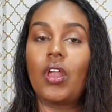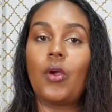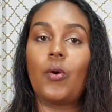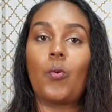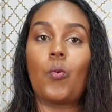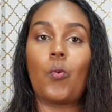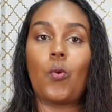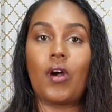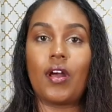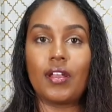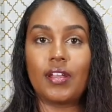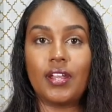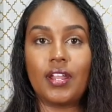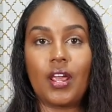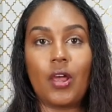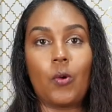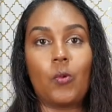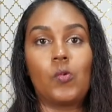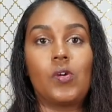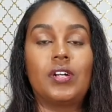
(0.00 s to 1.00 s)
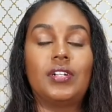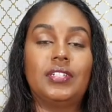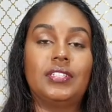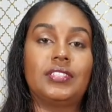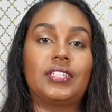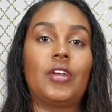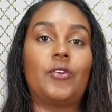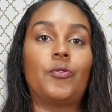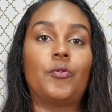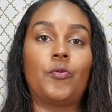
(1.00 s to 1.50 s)
One
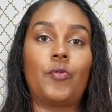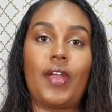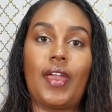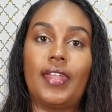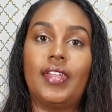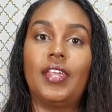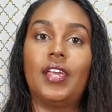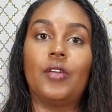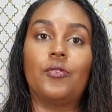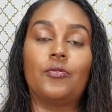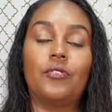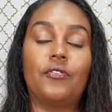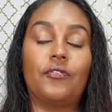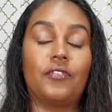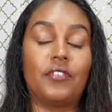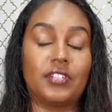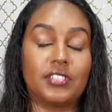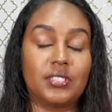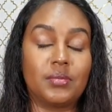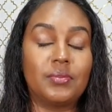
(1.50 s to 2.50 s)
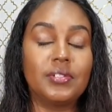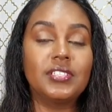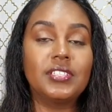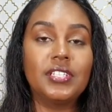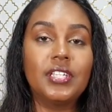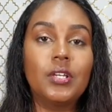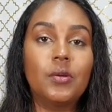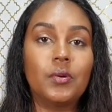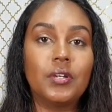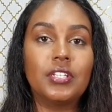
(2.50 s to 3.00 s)
was red reversible
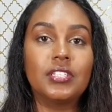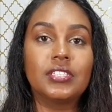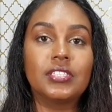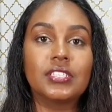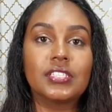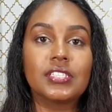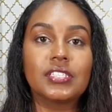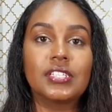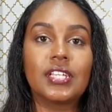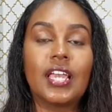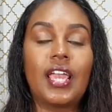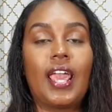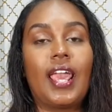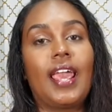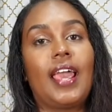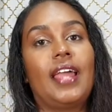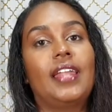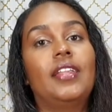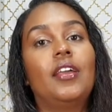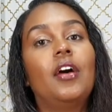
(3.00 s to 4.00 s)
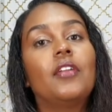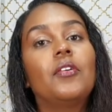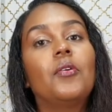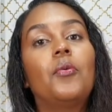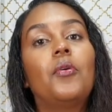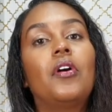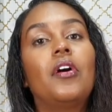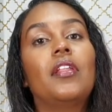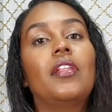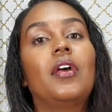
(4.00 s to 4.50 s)
sequins and the other
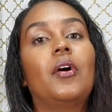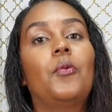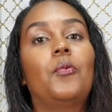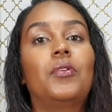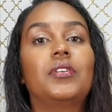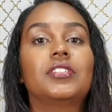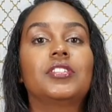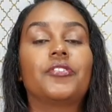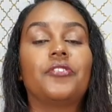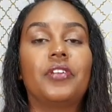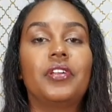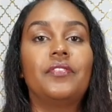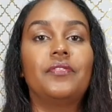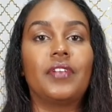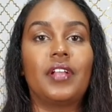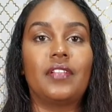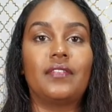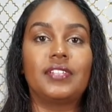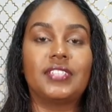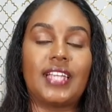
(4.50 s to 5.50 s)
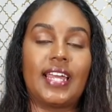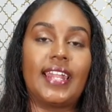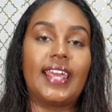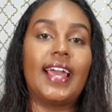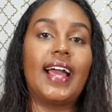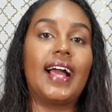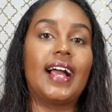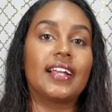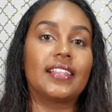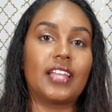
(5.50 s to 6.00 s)
one was green velvet, and I
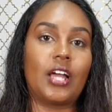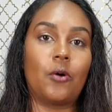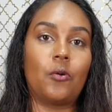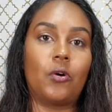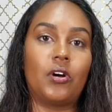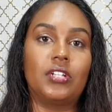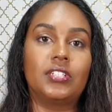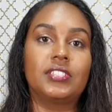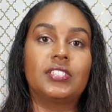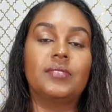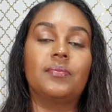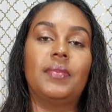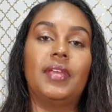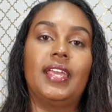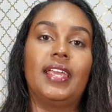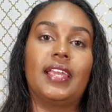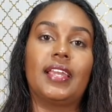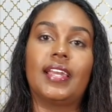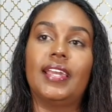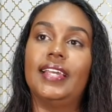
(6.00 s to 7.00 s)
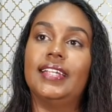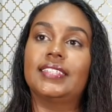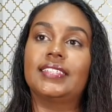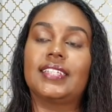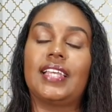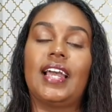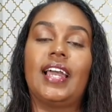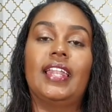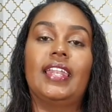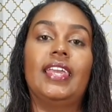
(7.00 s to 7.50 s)
hacked that one to make it
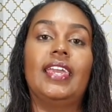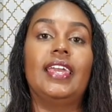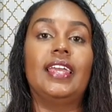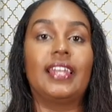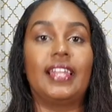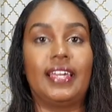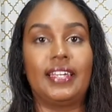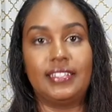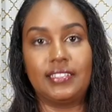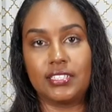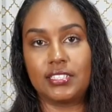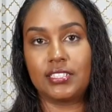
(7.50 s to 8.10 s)
an A-line